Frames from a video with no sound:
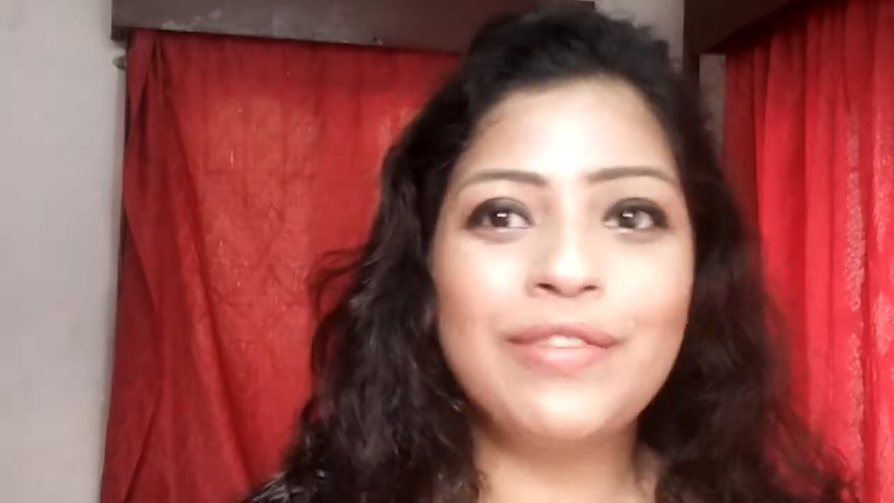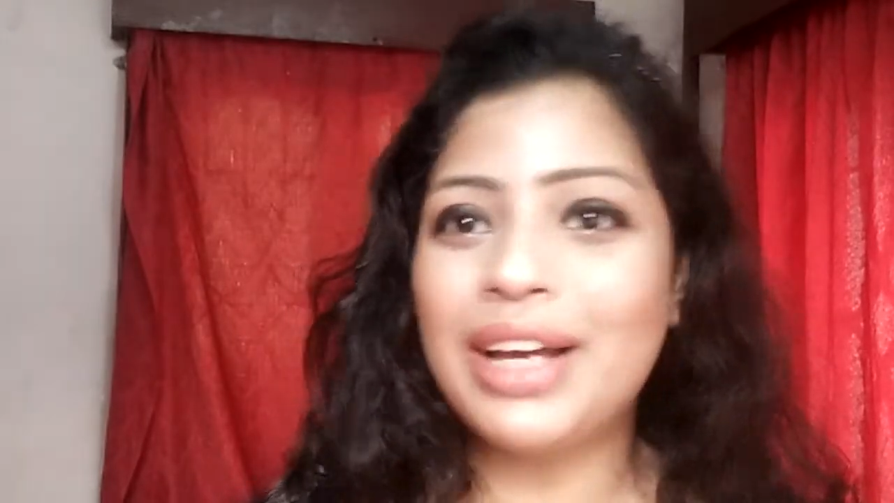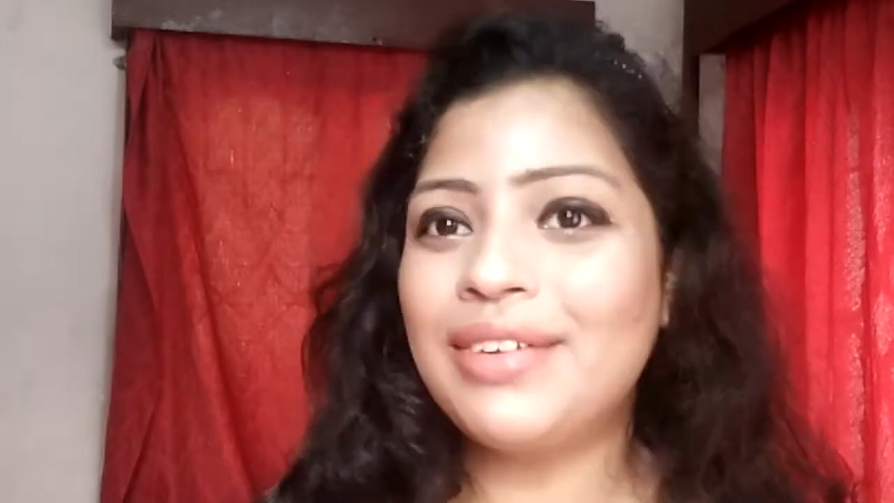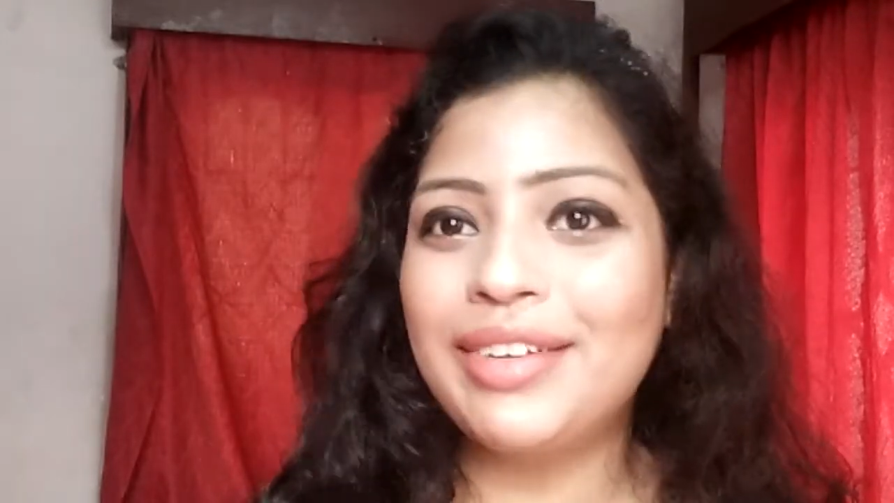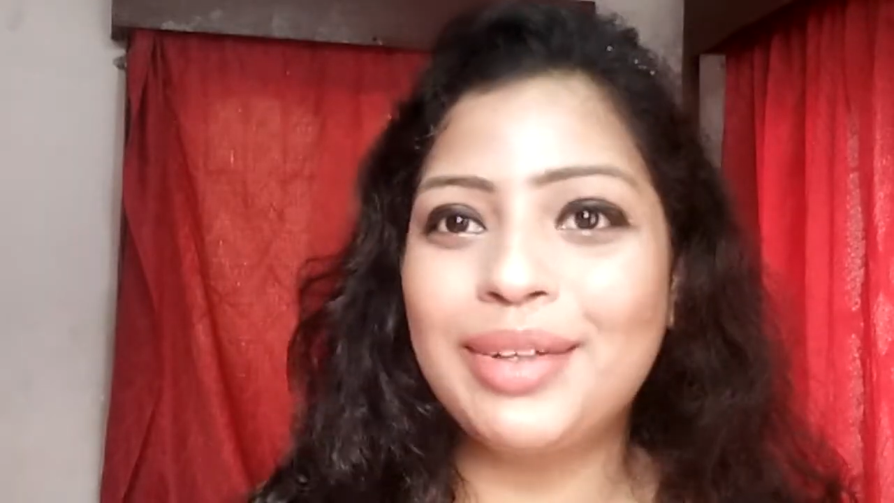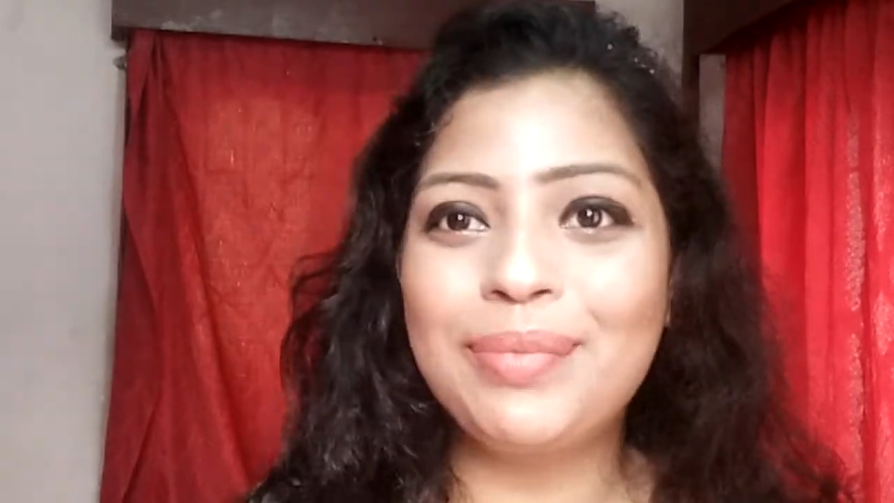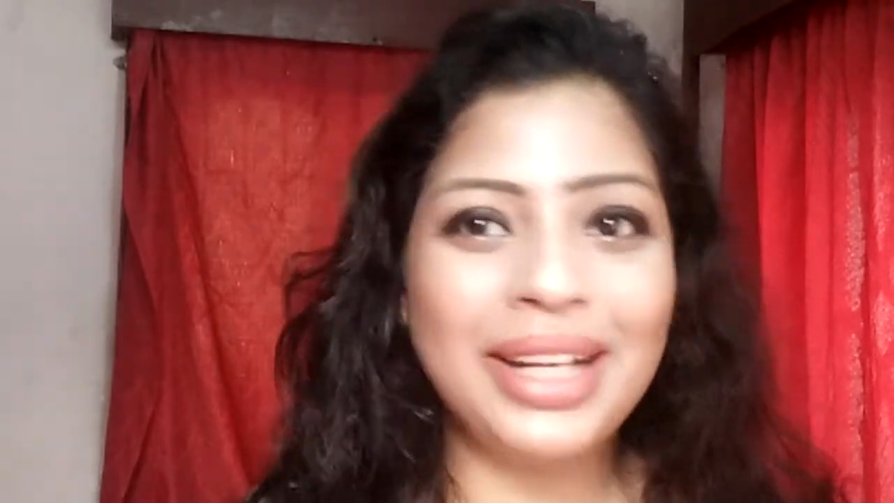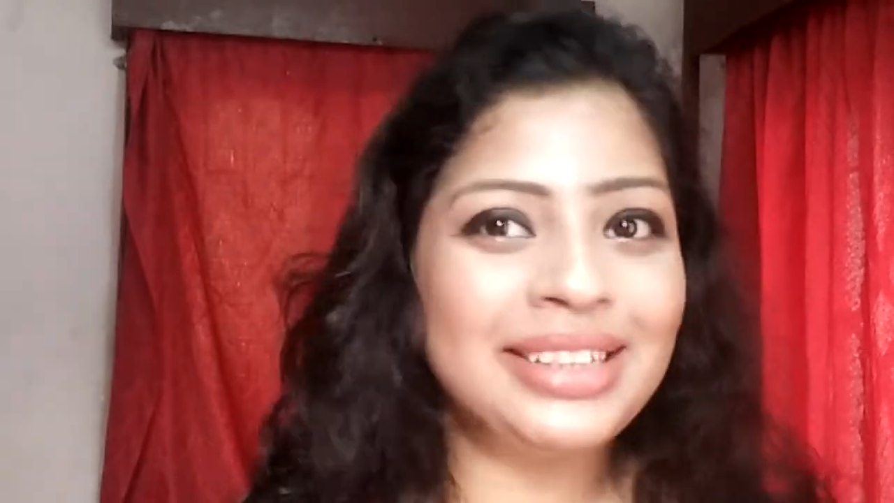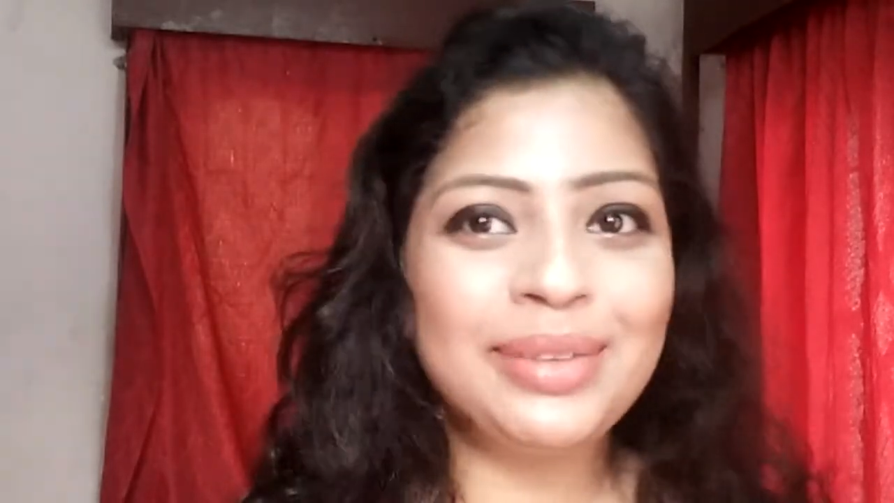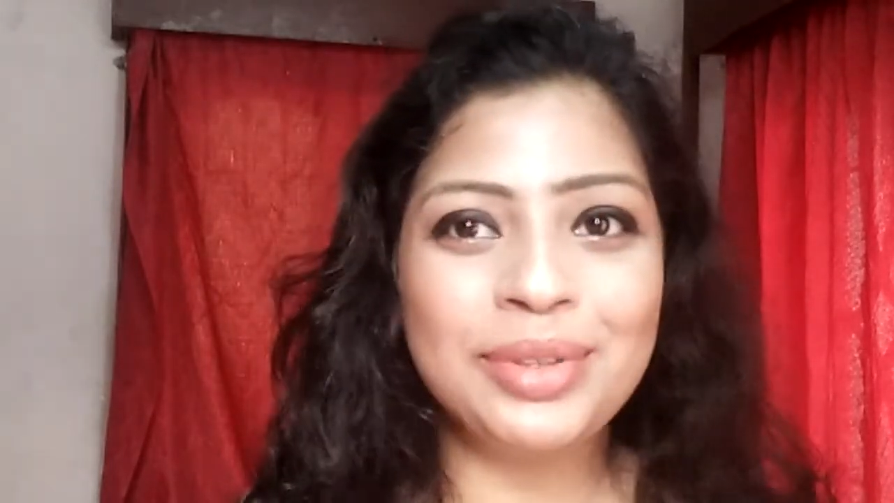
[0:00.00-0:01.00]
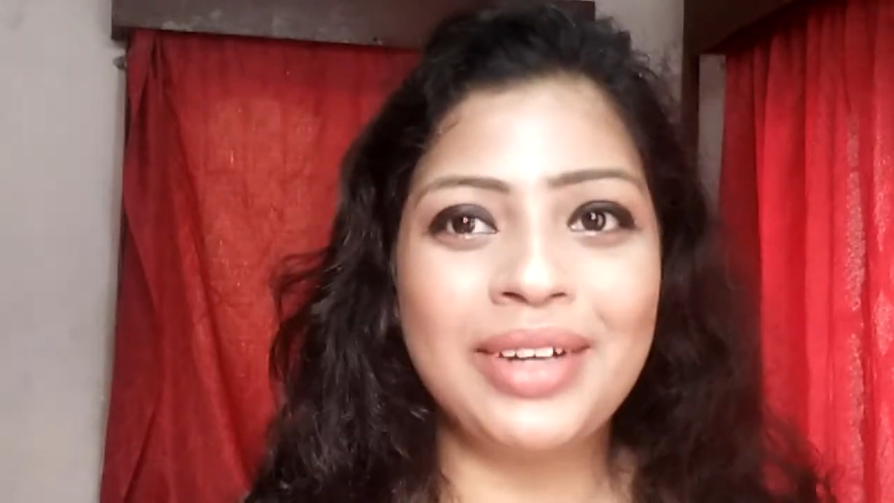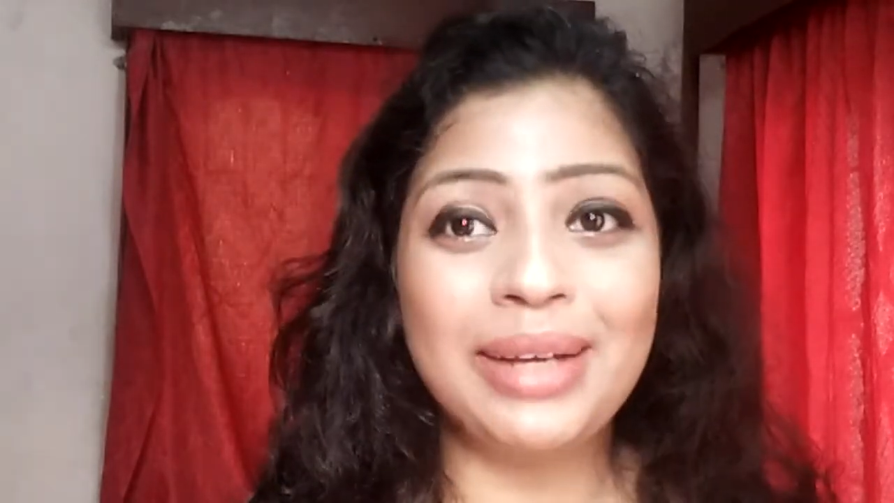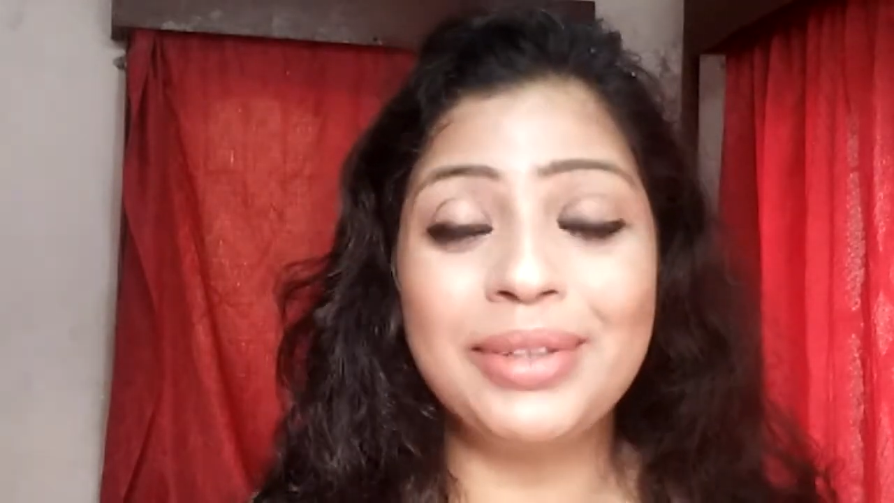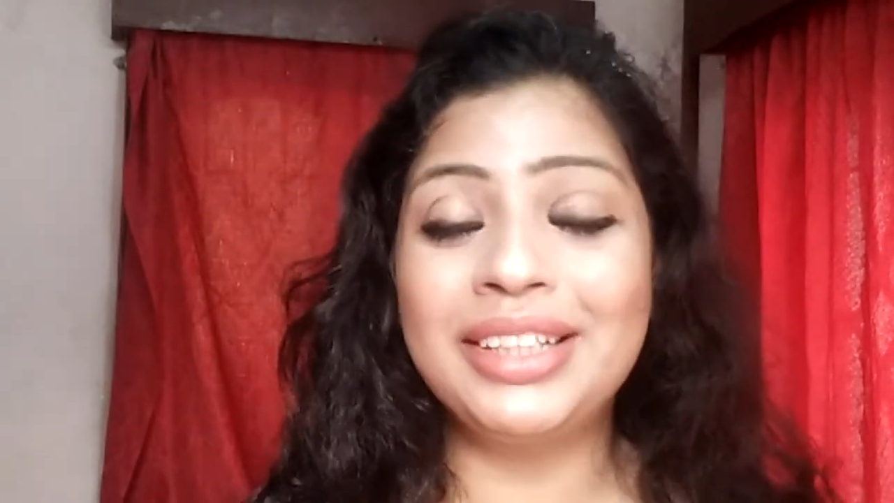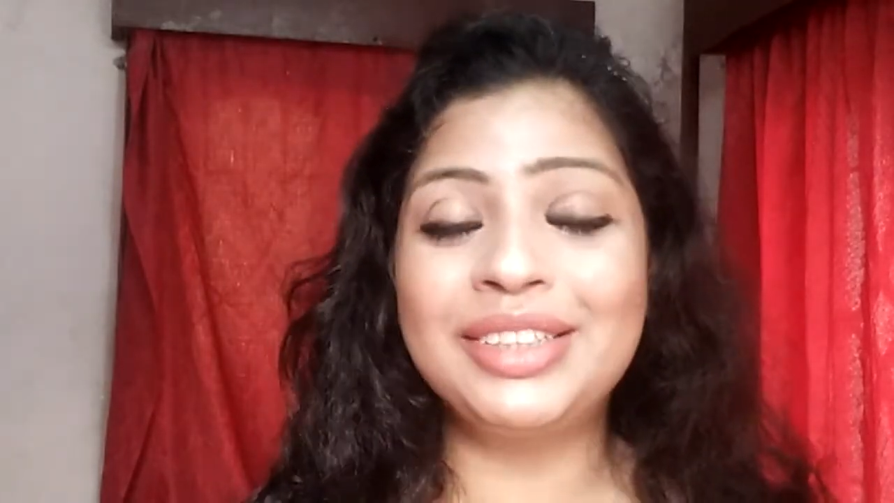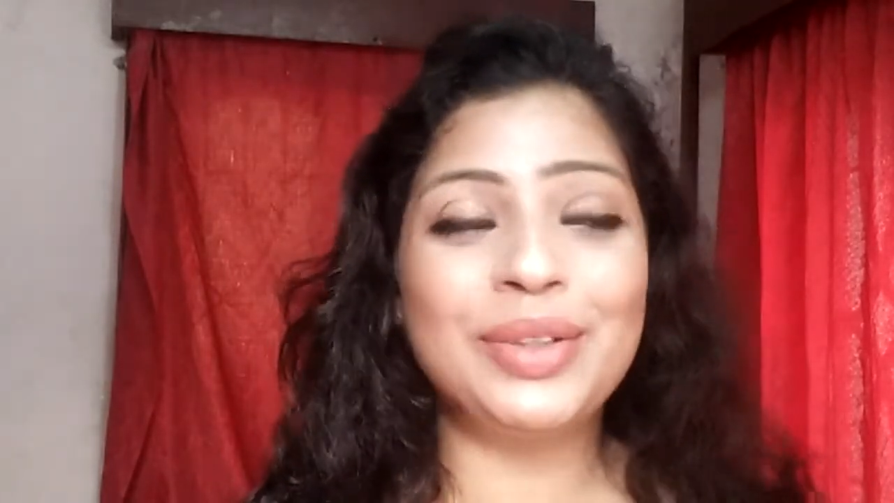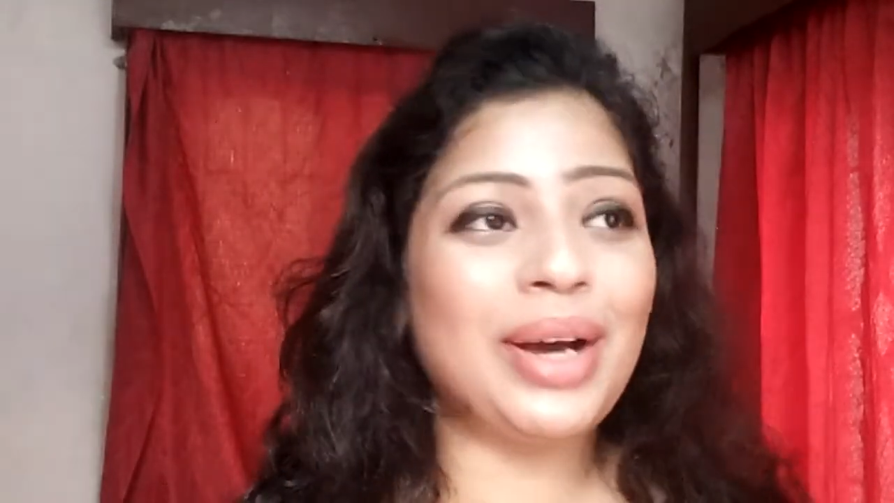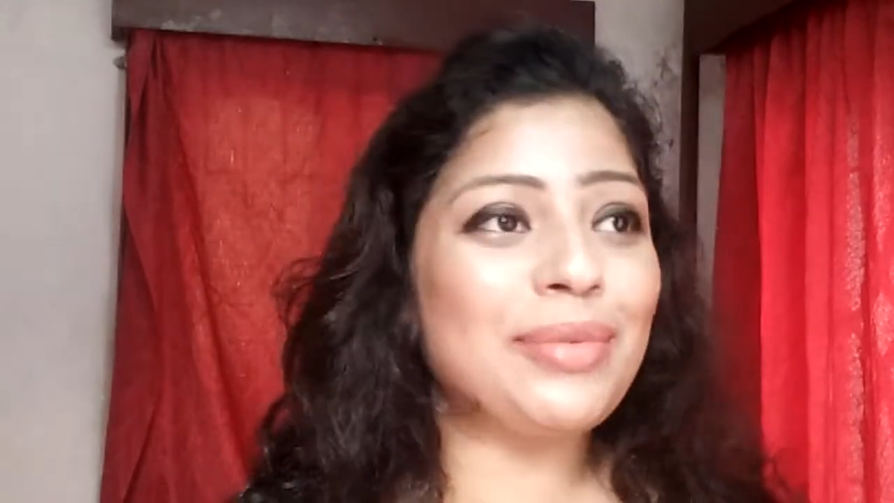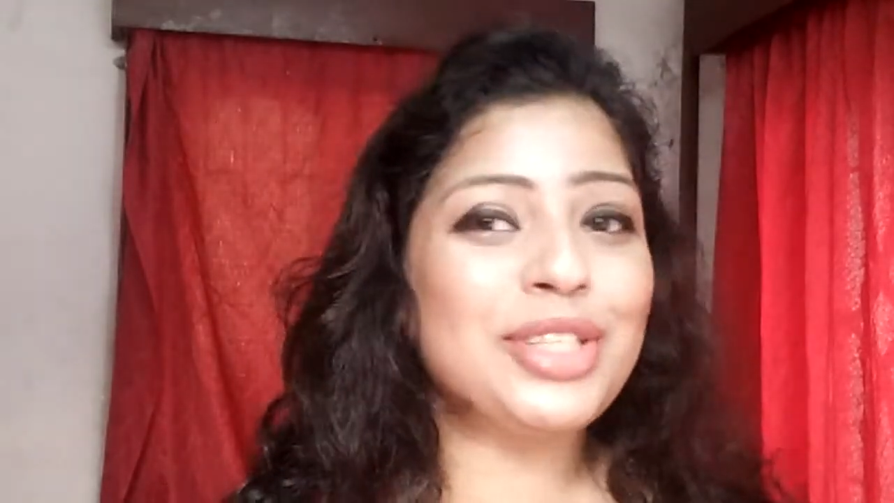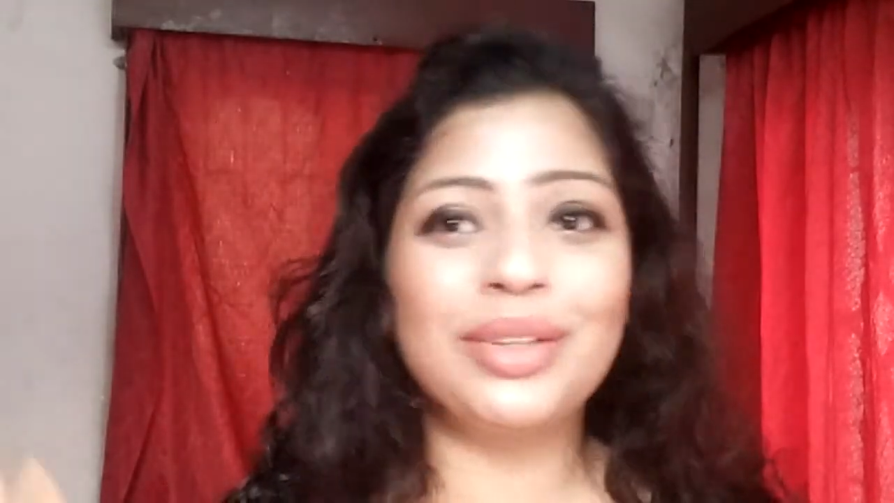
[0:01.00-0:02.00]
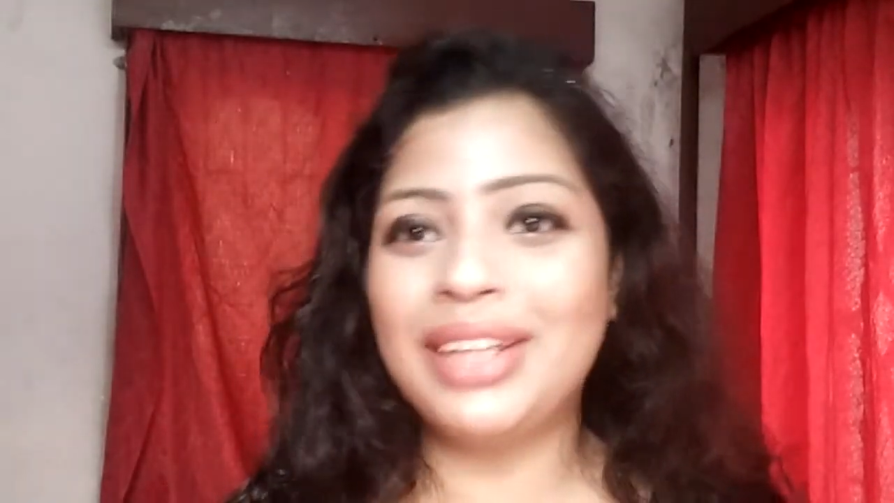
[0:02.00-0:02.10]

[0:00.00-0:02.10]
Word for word: 500 plus subscribers so i'm so